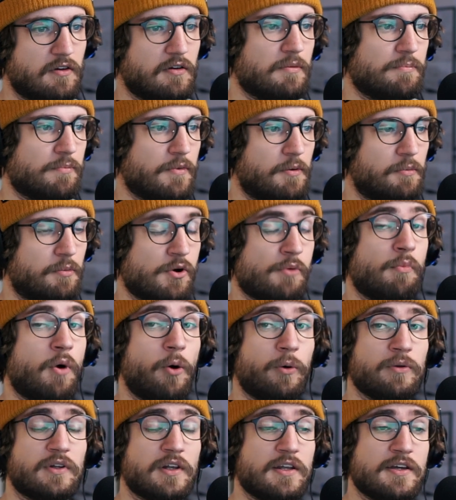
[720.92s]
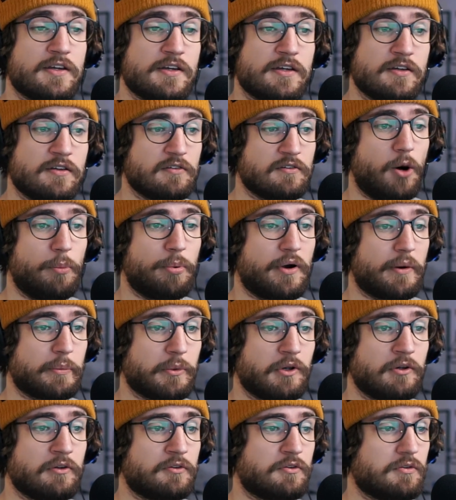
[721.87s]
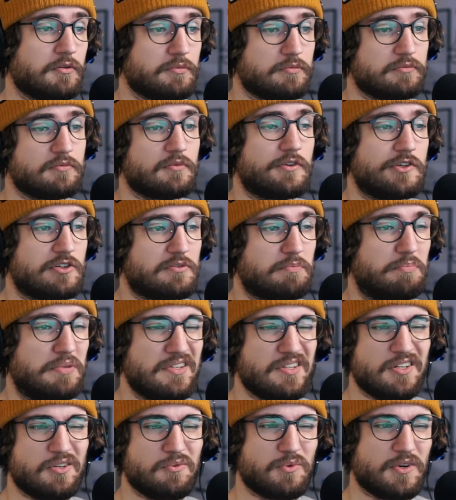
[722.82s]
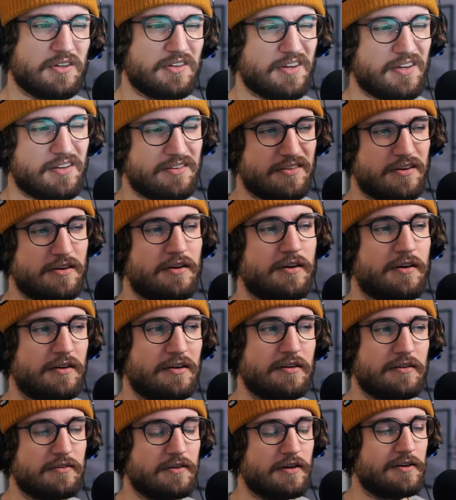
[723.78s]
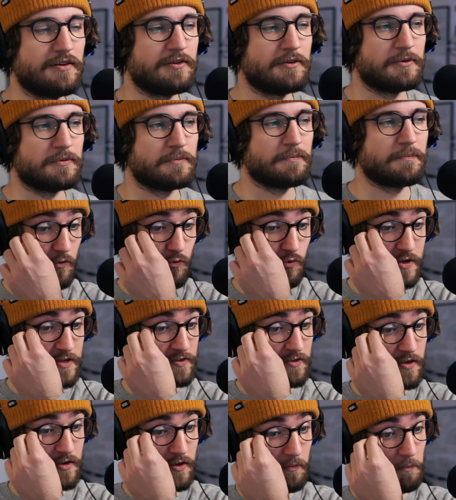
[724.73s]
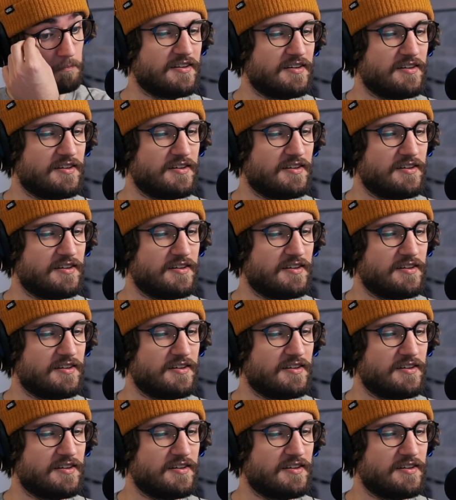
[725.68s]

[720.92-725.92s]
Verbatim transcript: uh, remotely operable, to just being in one. That's kind of... I don't know. Risky.